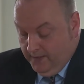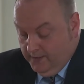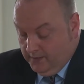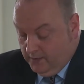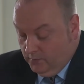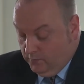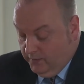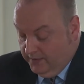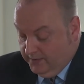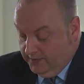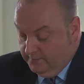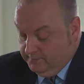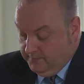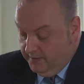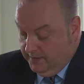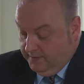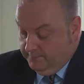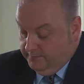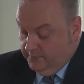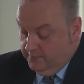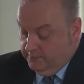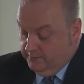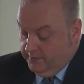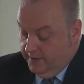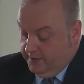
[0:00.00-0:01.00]
The Whitlam
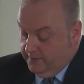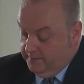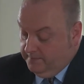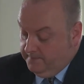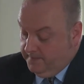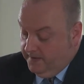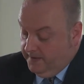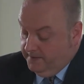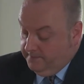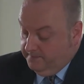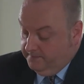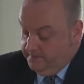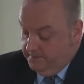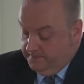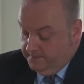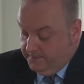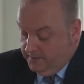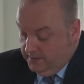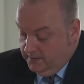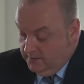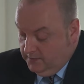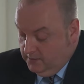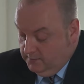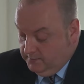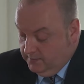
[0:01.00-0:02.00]
government ratified
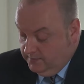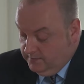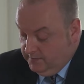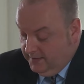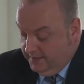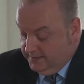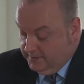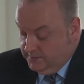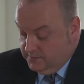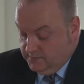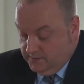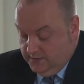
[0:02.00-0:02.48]
15 human rights